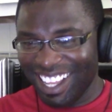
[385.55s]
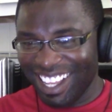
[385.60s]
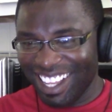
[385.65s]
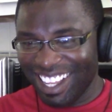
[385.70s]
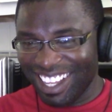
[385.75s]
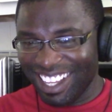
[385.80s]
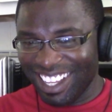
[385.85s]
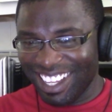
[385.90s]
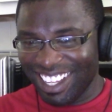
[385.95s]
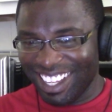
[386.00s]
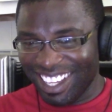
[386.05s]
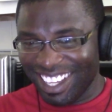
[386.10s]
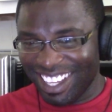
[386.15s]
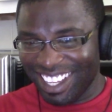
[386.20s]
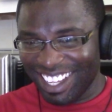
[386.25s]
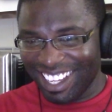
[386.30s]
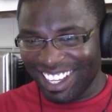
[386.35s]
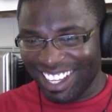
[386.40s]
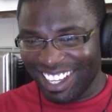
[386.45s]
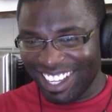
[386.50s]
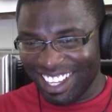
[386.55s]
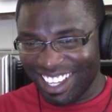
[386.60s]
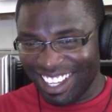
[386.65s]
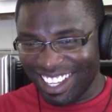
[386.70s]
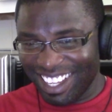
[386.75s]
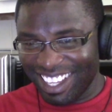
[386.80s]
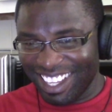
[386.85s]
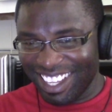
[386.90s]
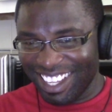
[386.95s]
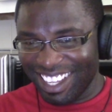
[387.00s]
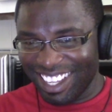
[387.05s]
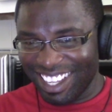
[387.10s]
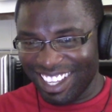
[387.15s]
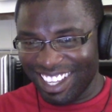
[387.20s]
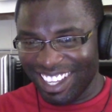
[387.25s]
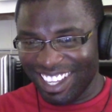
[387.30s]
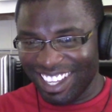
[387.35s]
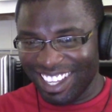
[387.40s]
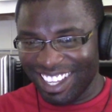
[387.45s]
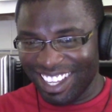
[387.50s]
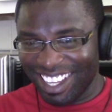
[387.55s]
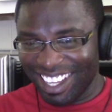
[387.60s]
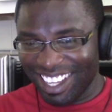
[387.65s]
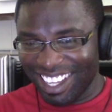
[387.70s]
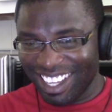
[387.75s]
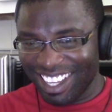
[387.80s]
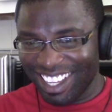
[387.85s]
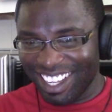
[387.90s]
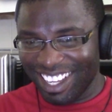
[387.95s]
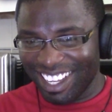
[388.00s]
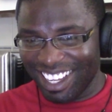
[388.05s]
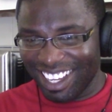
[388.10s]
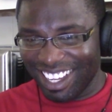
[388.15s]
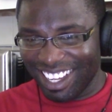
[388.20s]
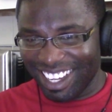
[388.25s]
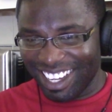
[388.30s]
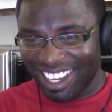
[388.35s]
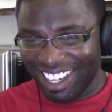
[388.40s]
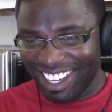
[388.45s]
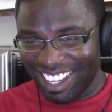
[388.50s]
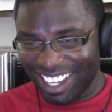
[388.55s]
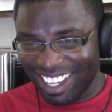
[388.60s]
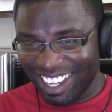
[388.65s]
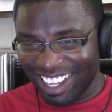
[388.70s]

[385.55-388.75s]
(silent)